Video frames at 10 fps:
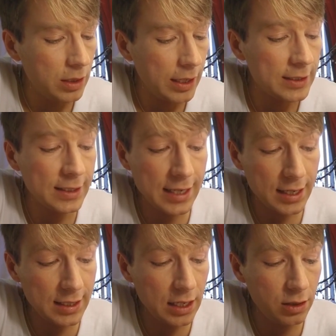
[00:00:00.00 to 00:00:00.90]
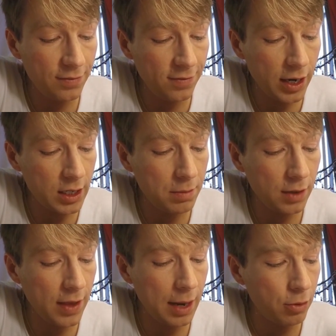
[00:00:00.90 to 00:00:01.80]
It's a technique you find
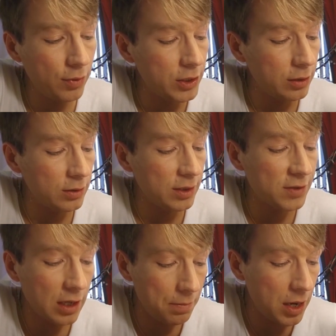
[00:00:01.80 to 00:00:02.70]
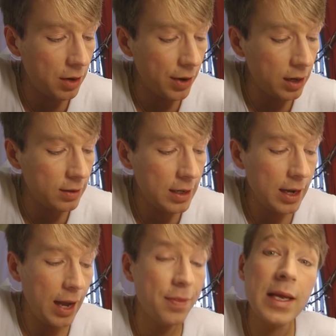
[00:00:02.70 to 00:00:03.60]
among the aboriginals of Siberia
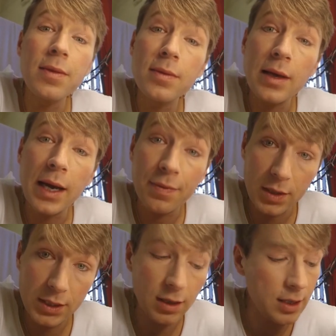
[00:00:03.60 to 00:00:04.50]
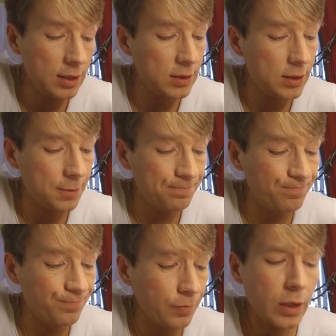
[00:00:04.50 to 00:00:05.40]
and the Tungusk.
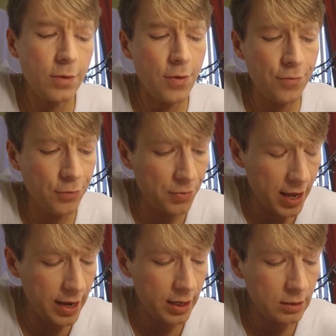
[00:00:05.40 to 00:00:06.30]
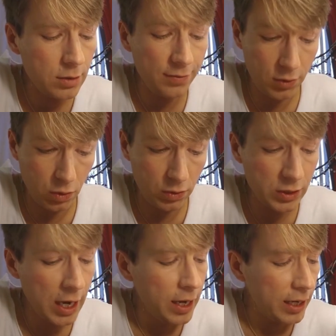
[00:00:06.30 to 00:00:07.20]
From there, of
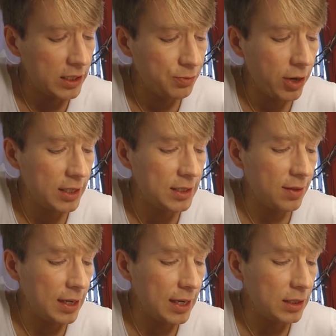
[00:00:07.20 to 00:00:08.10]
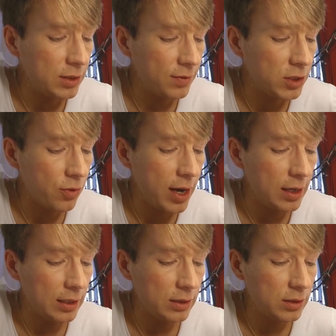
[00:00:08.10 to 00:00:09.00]
course, it spread into the lands of the
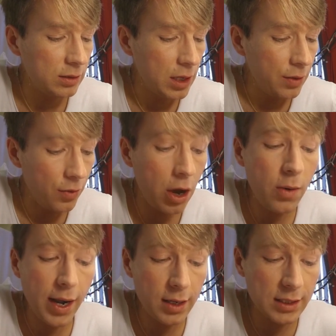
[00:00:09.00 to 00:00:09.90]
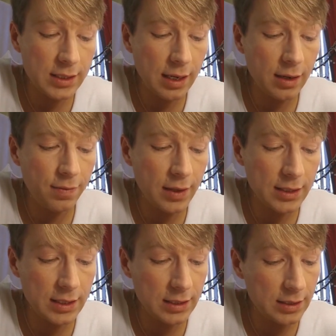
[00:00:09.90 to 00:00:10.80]
Skraelings, though I understand
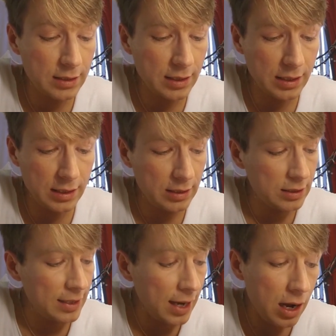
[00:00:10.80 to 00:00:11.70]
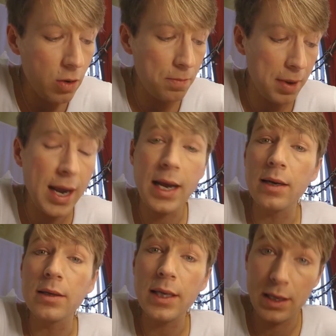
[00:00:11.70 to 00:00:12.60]
that is now
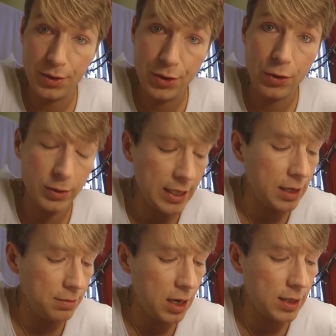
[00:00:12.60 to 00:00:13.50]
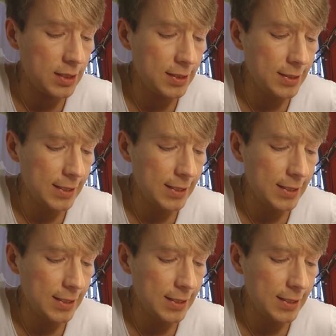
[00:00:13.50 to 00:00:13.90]
banned in New Denmark.